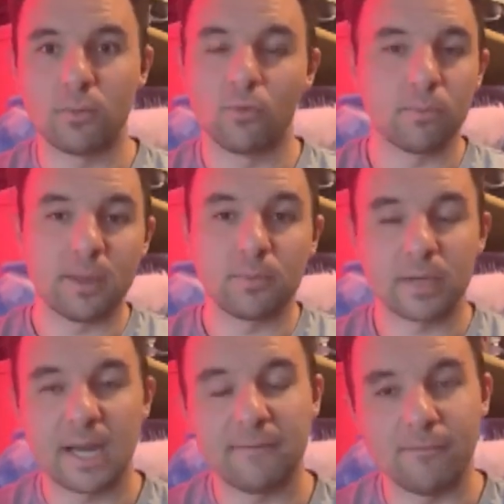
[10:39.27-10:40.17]
the more people
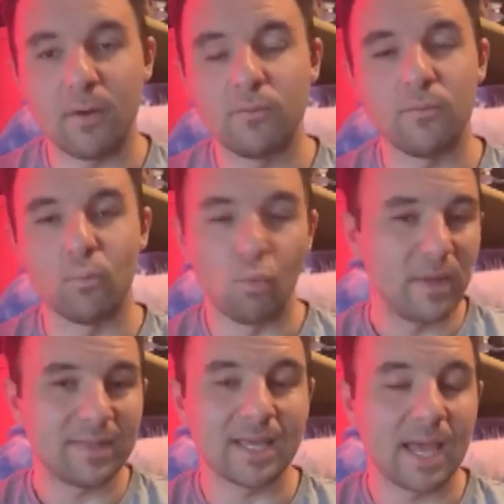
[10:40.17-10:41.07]
can have fun
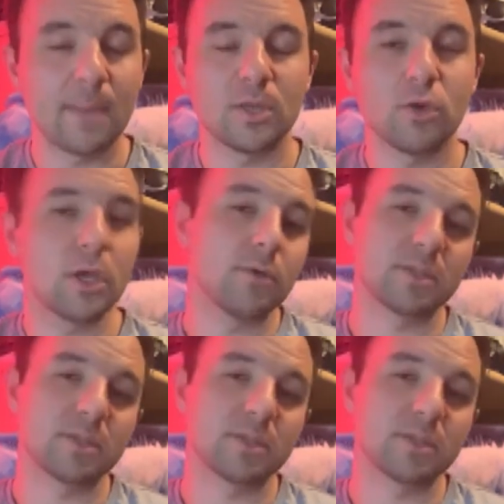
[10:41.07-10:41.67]
with the game and Yu-Gi-Oh,